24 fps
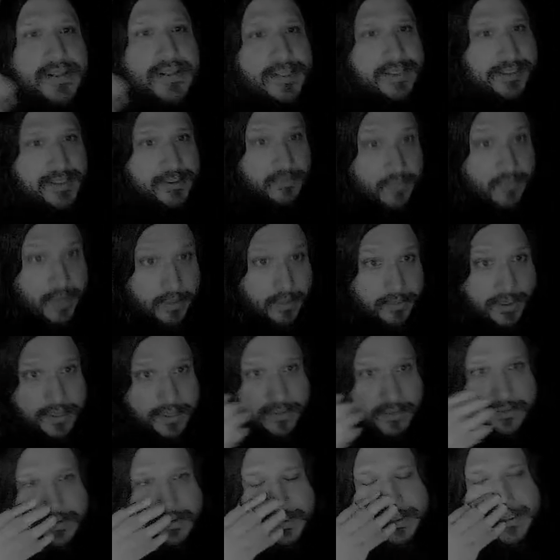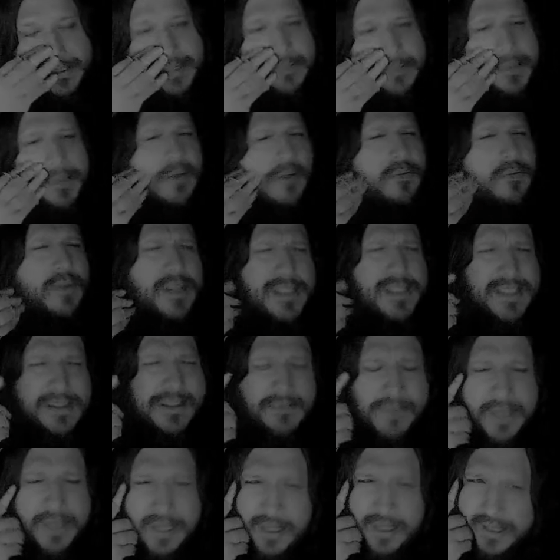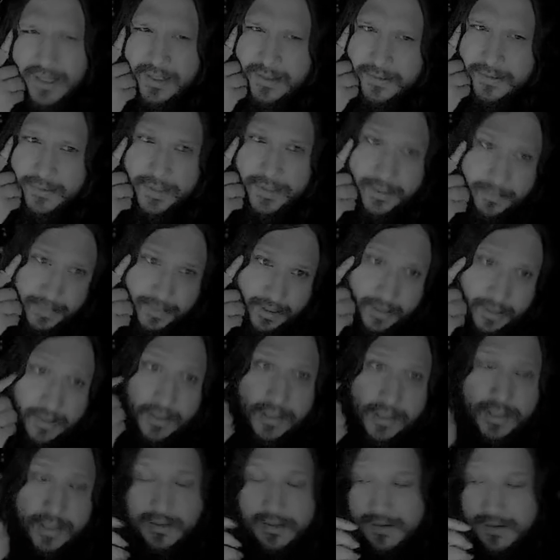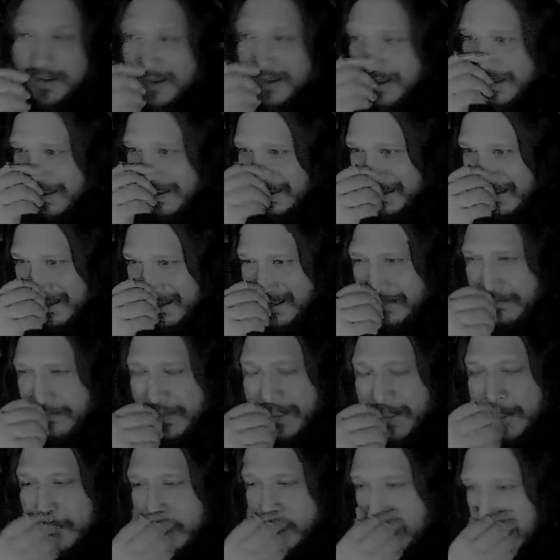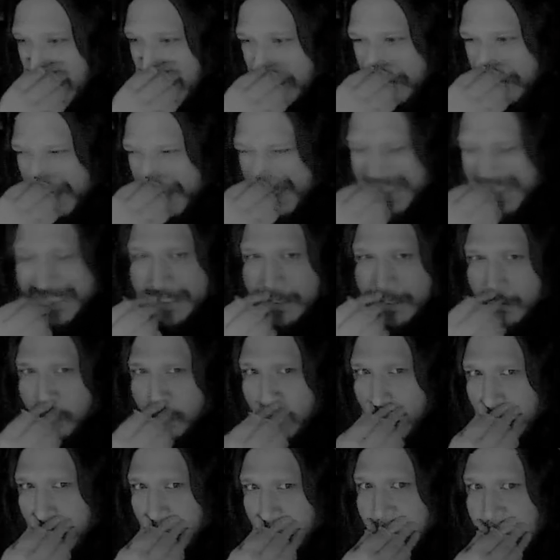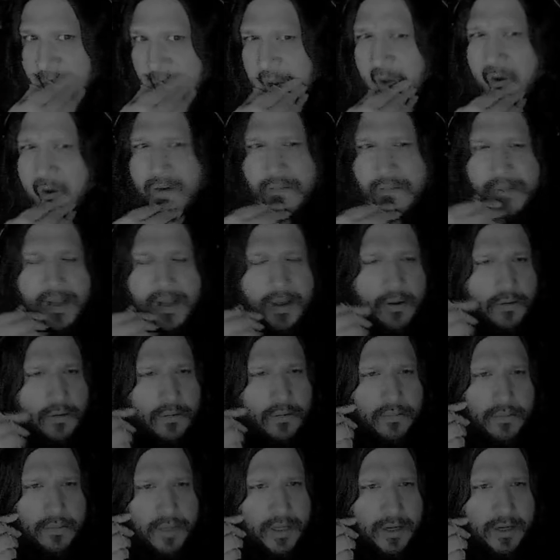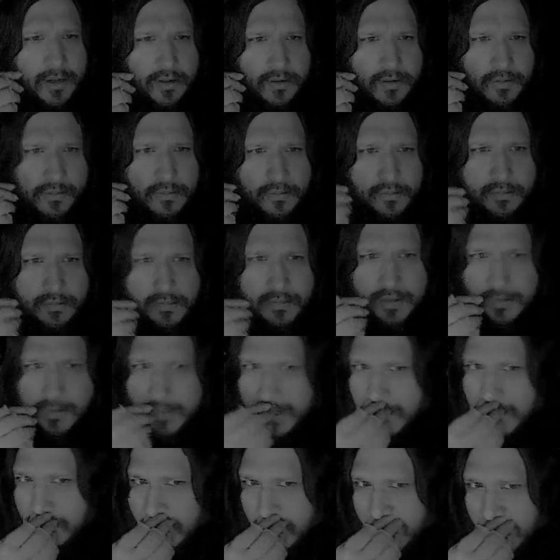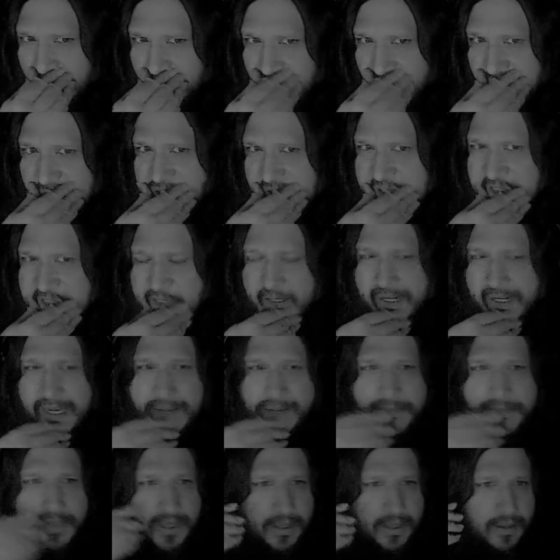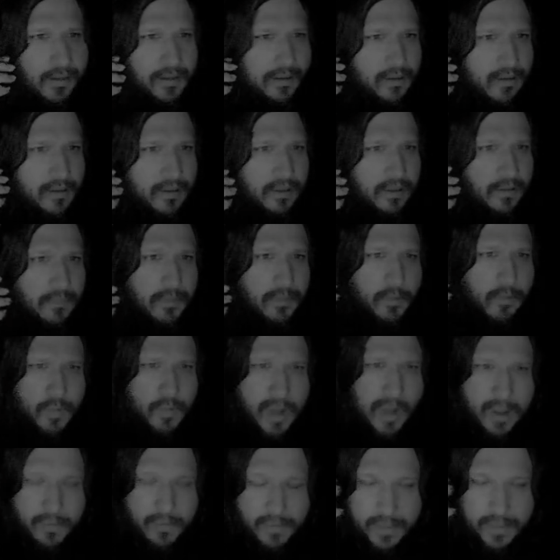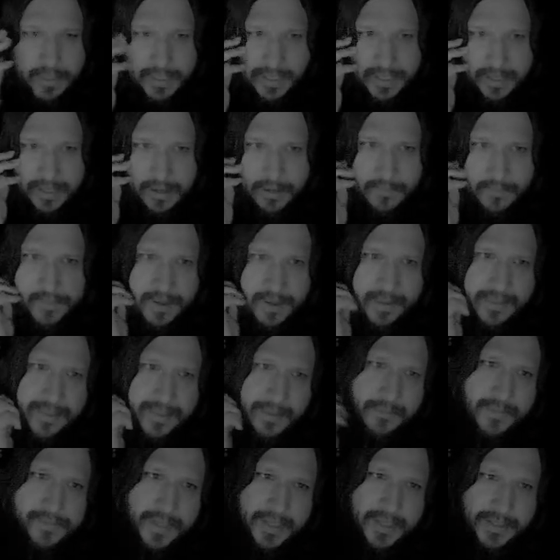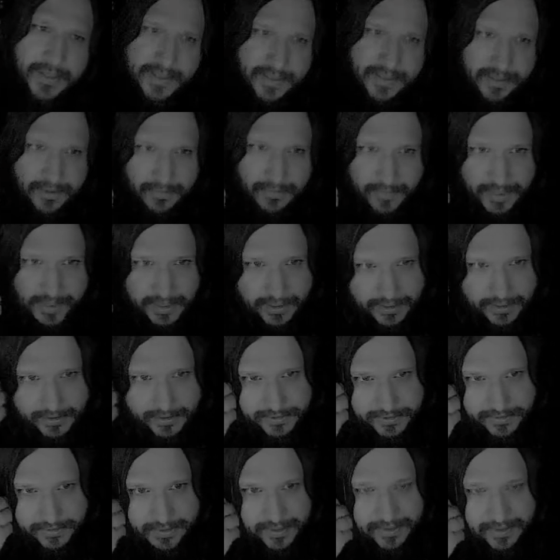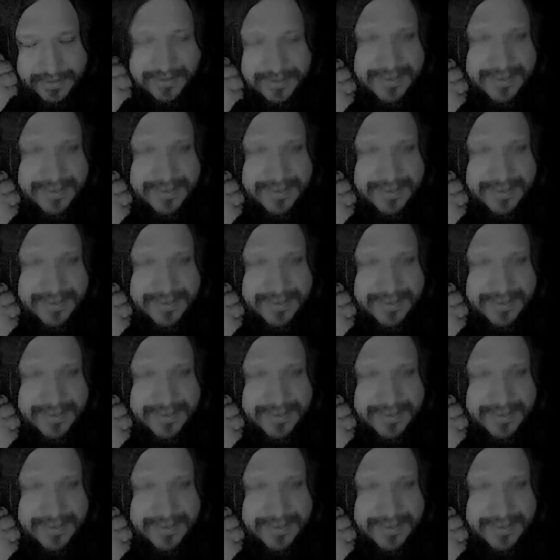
This is why we do this. I'm like, what does it mean to be American? And be like, well, it means that you really care about, the people of your country. I'm like, but why would I care about them because they're in my country?